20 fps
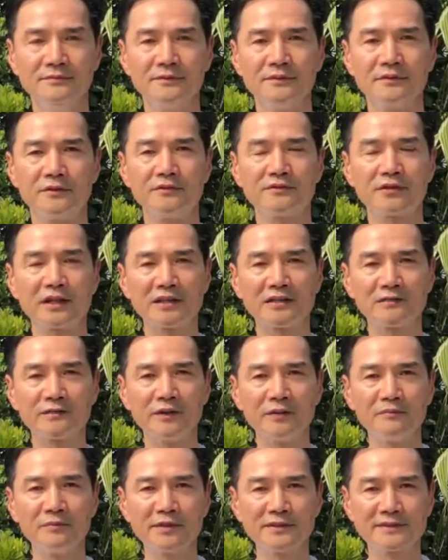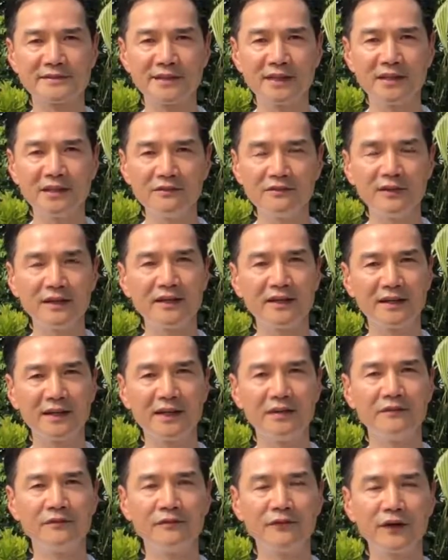To transform yourself
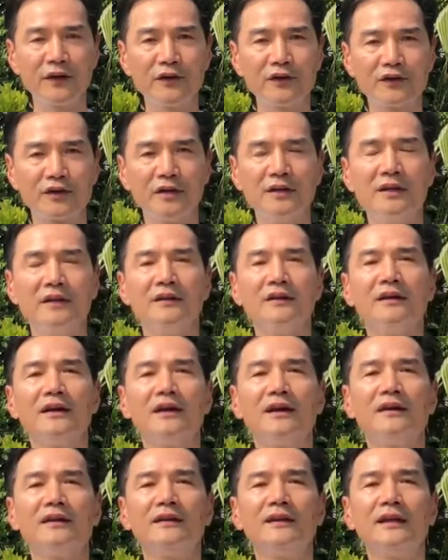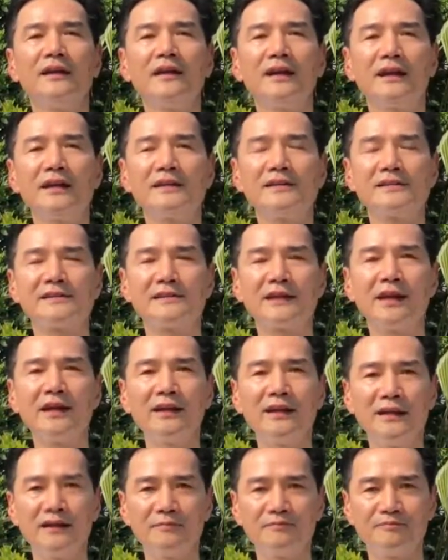again first, and then
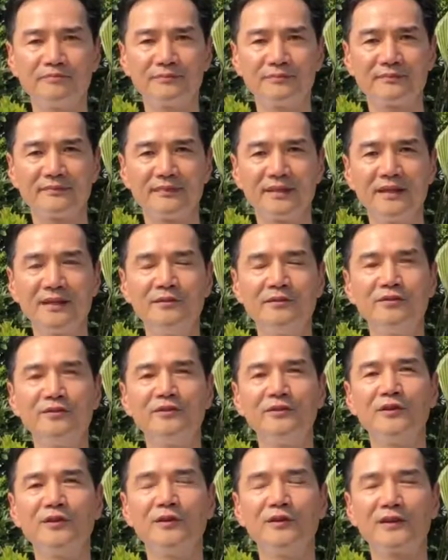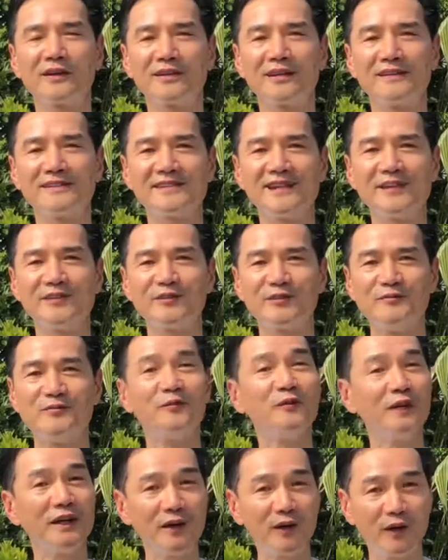extend it into your organization.
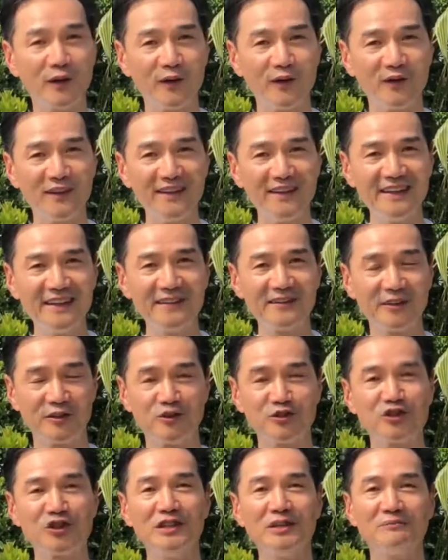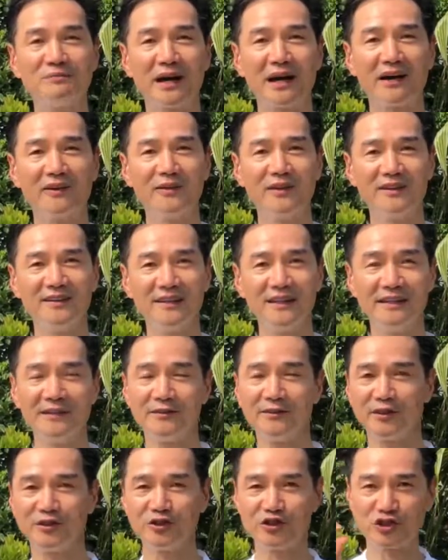We call the Qi power.
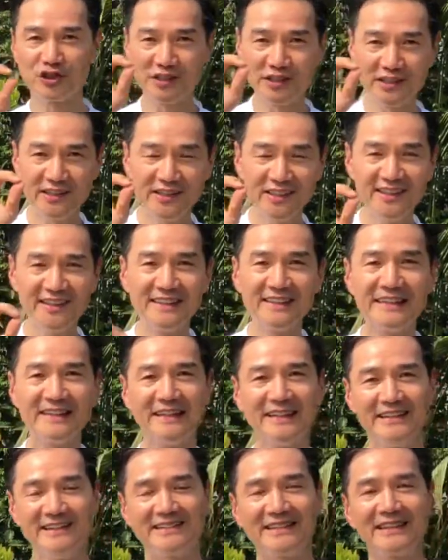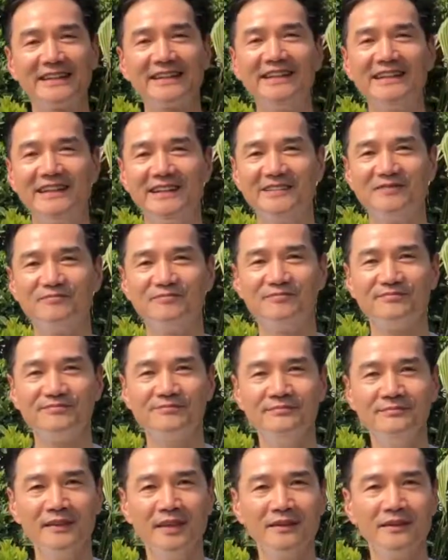The Qi is a key.
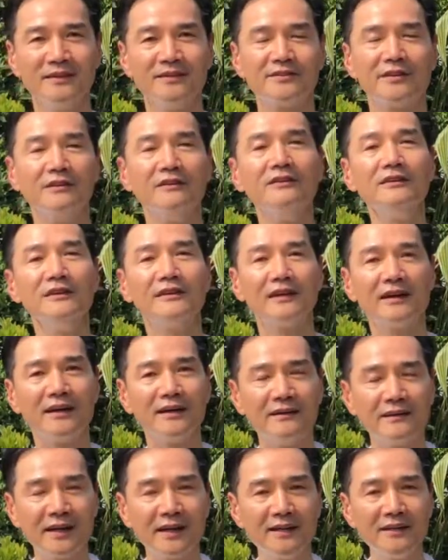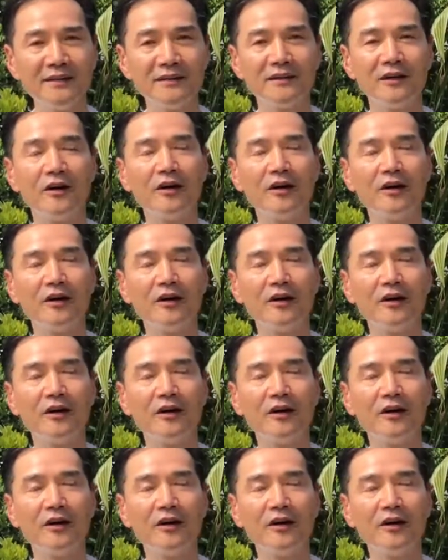So, and then the